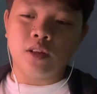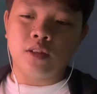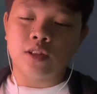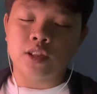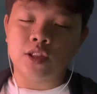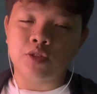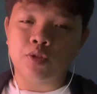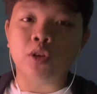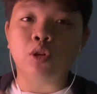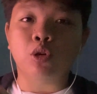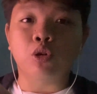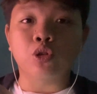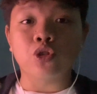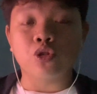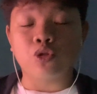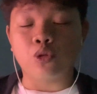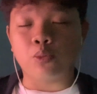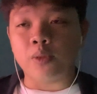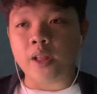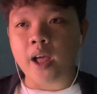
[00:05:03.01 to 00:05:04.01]
the screen goes
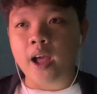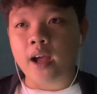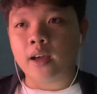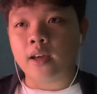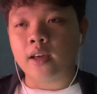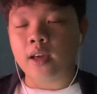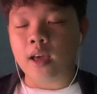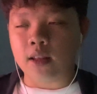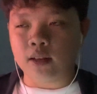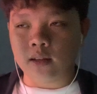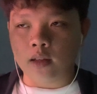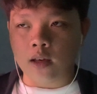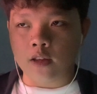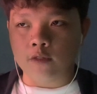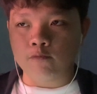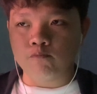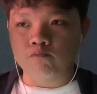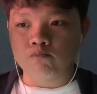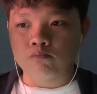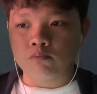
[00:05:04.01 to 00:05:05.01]
to black, and
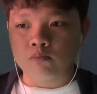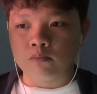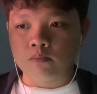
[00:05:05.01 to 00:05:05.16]
then